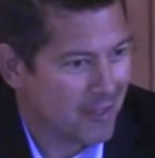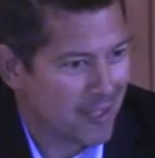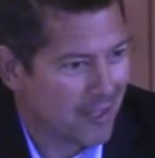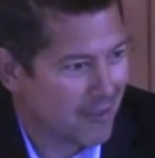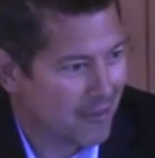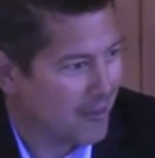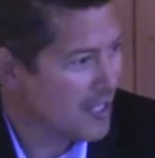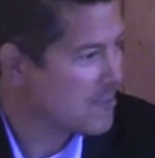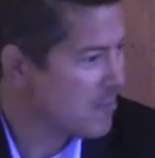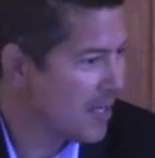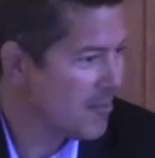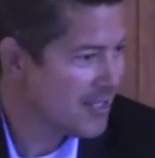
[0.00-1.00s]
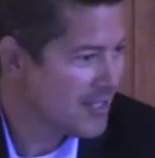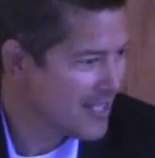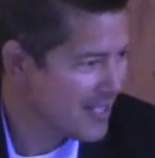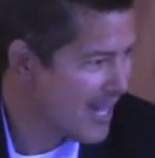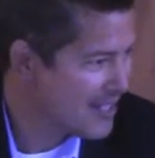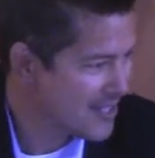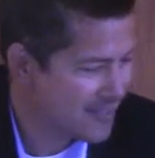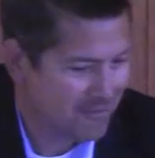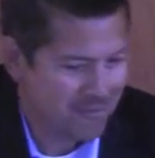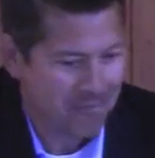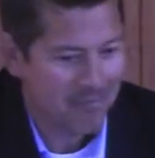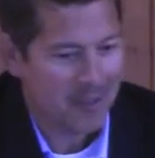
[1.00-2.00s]
And less money means less ads, and
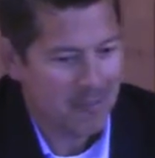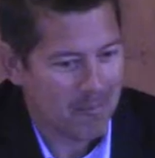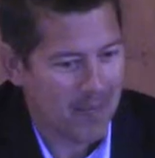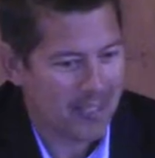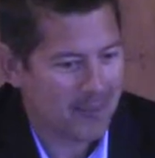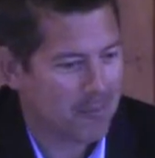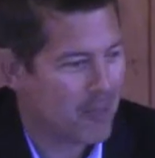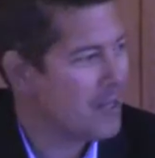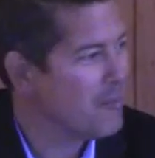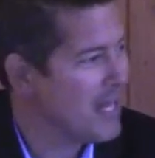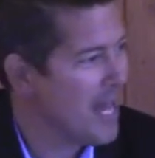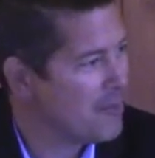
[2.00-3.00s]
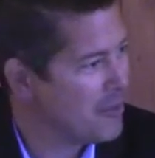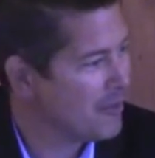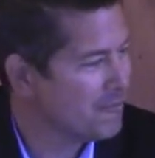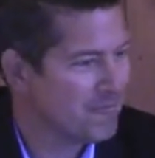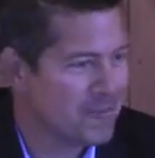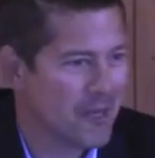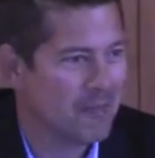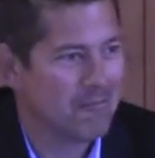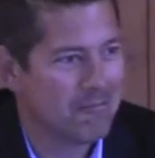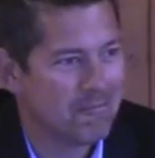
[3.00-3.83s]
it makes probably me happier. So.